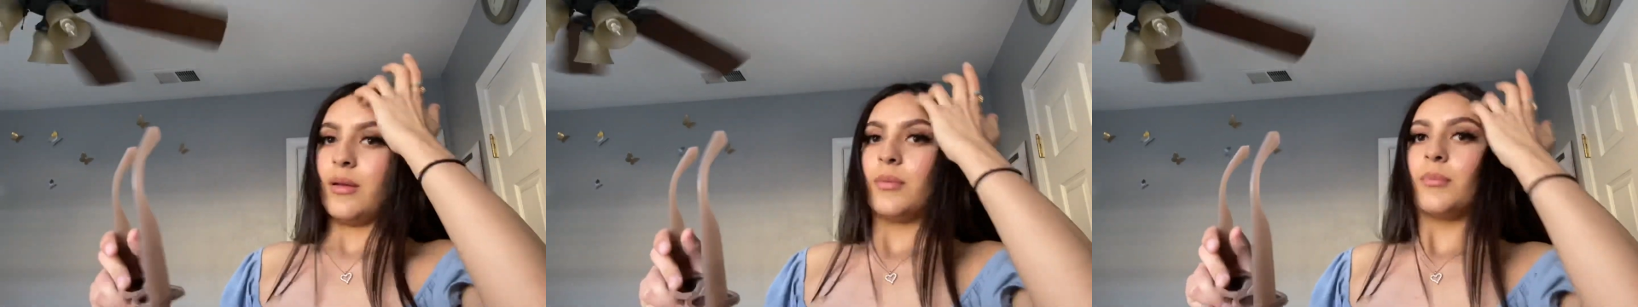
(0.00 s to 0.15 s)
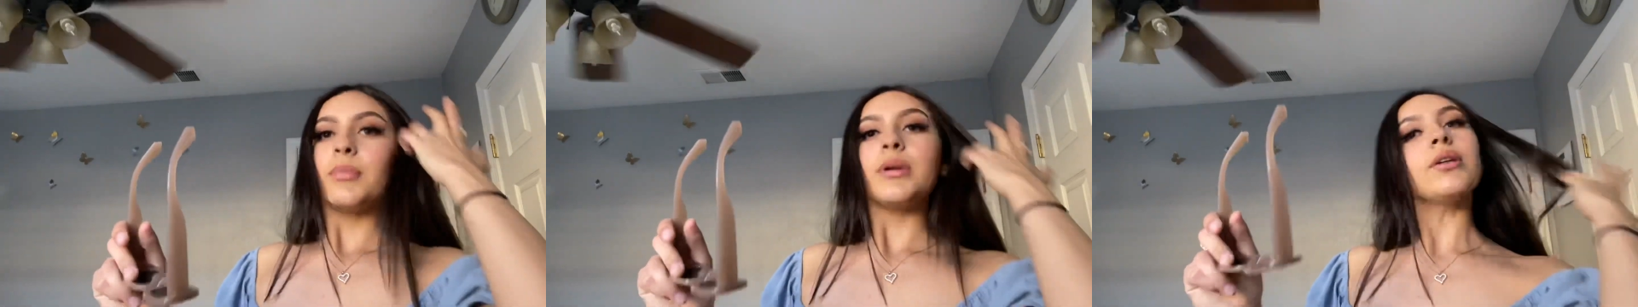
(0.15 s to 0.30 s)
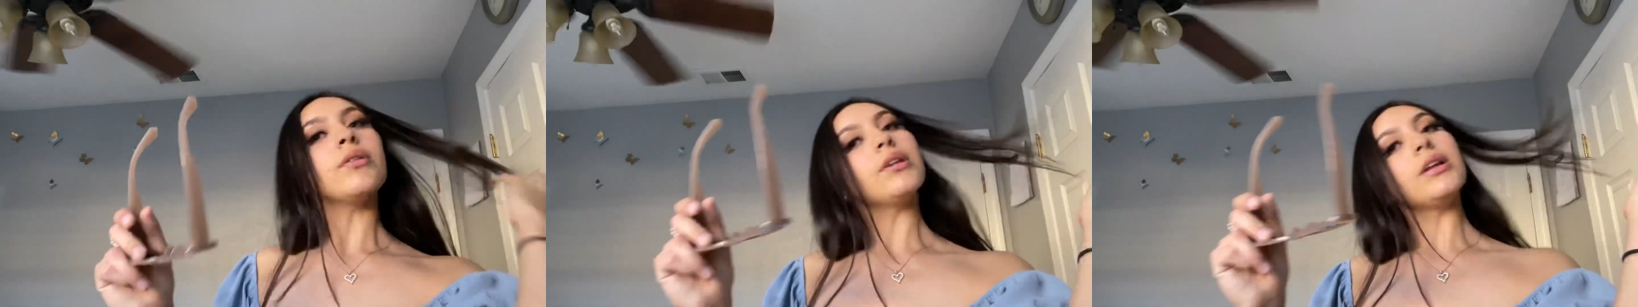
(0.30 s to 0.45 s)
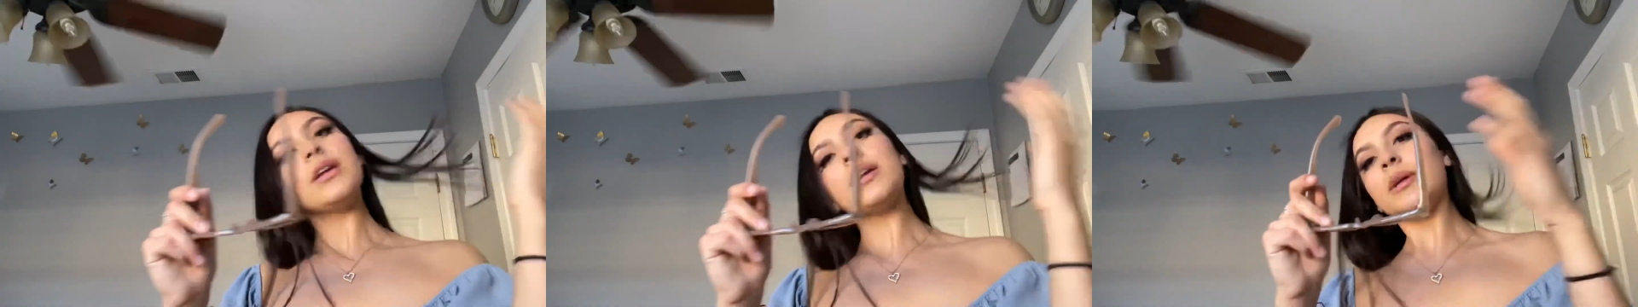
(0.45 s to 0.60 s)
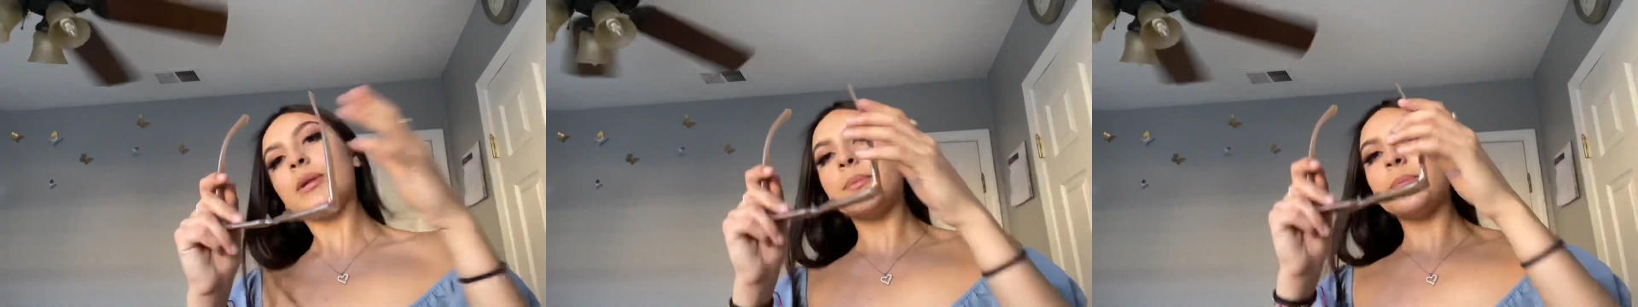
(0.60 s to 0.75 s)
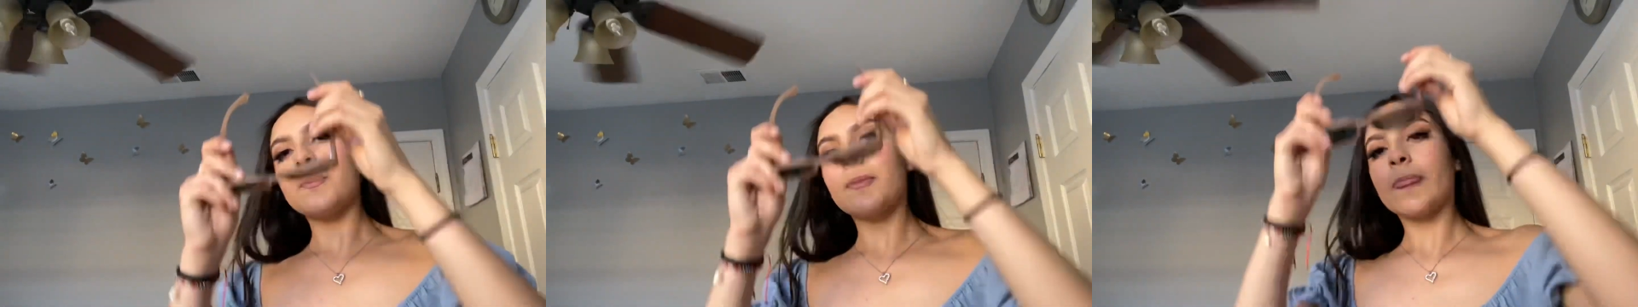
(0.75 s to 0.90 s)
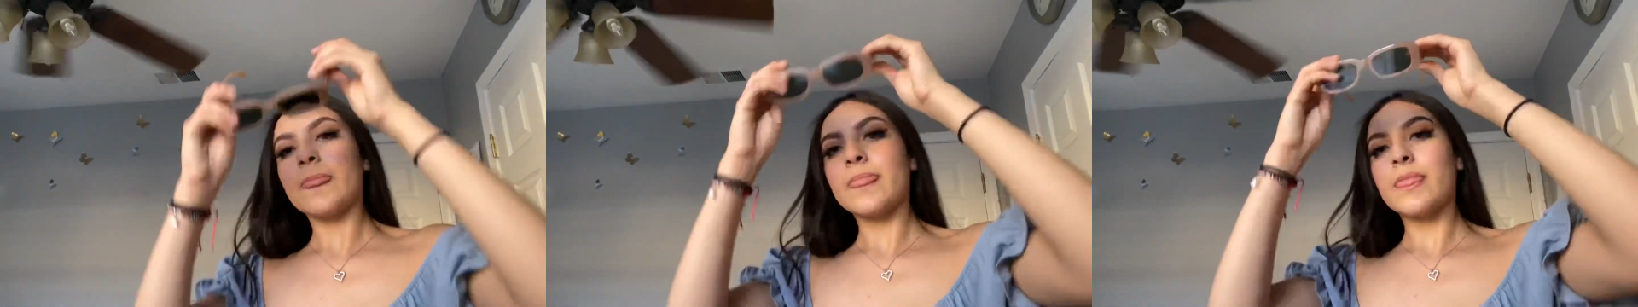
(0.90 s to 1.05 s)
Period.
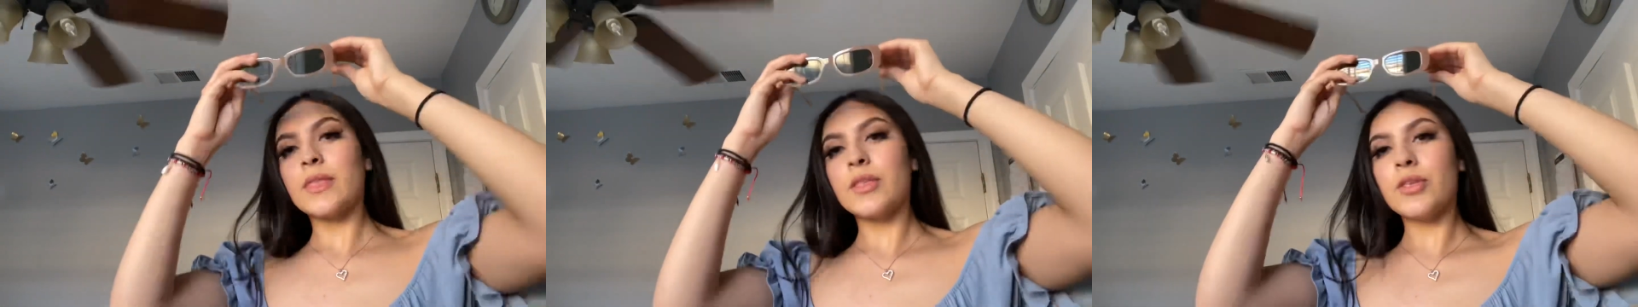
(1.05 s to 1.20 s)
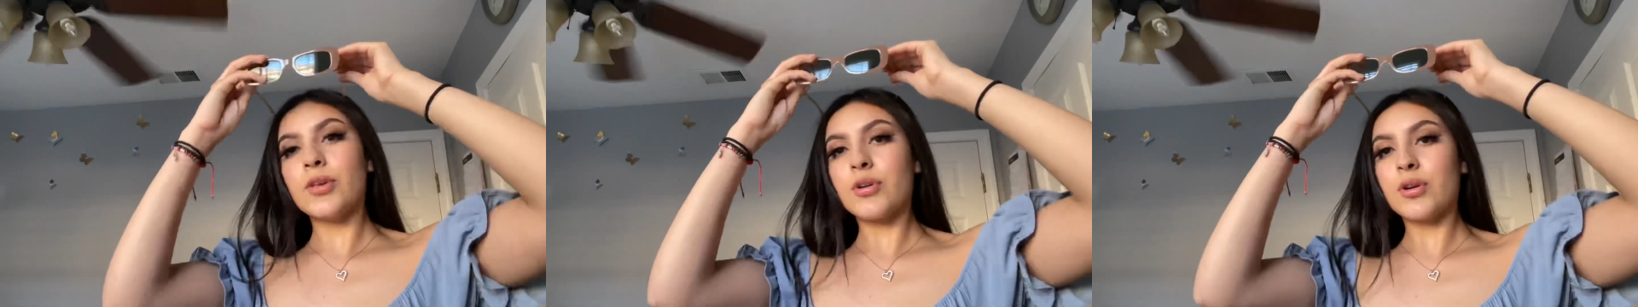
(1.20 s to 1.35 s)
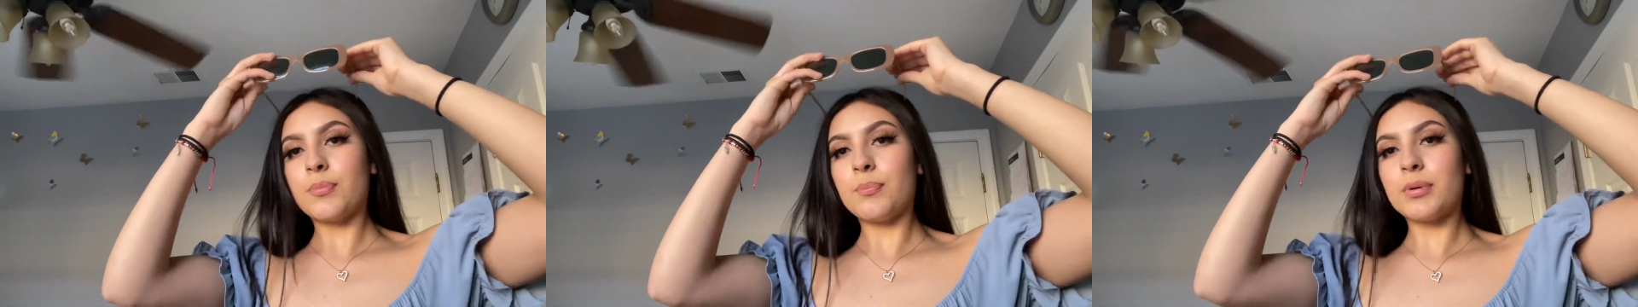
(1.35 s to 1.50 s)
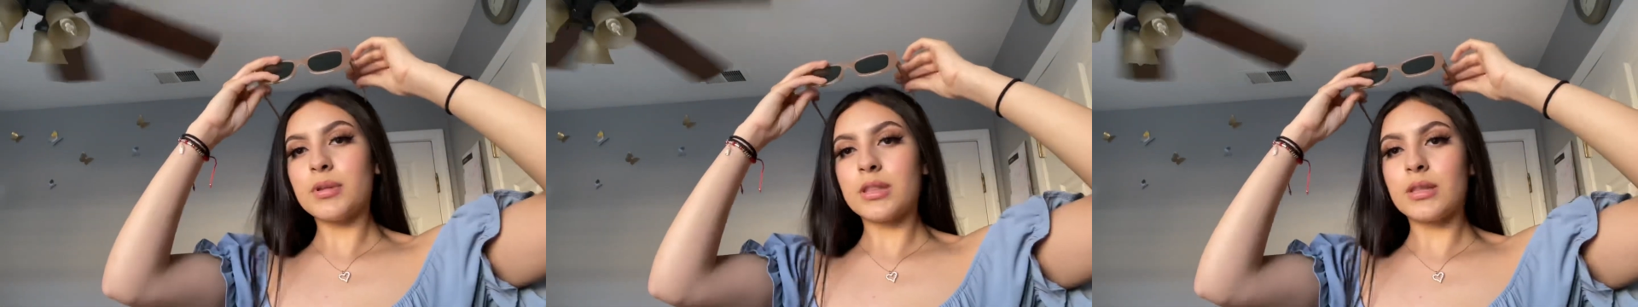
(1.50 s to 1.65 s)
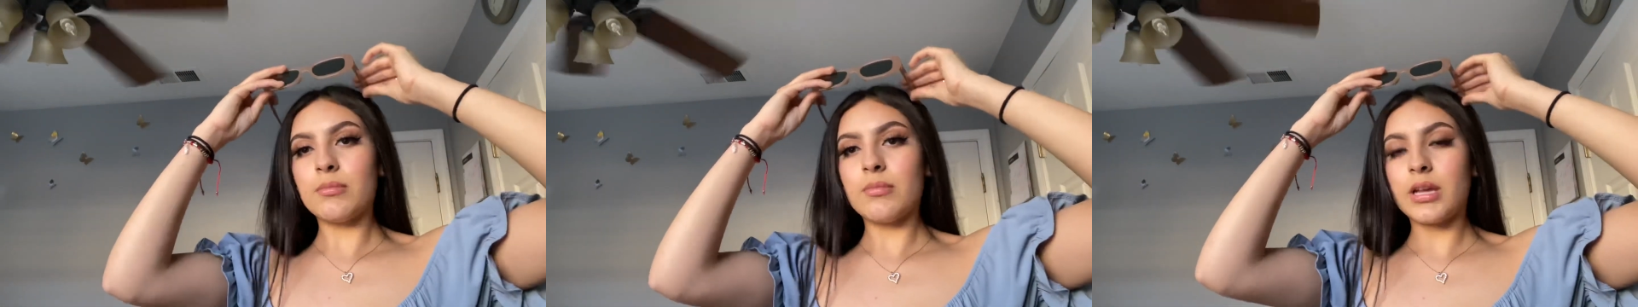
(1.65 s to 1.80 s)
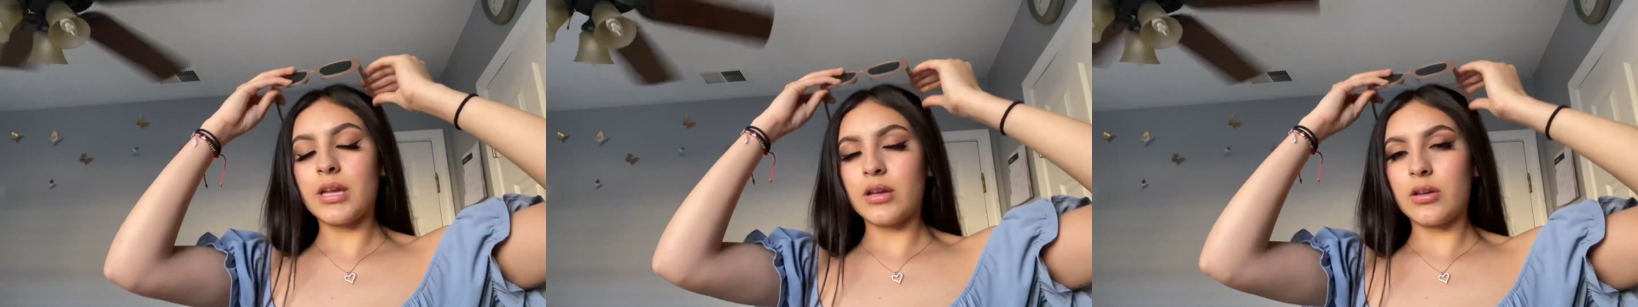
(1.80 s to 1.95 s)
You could put them like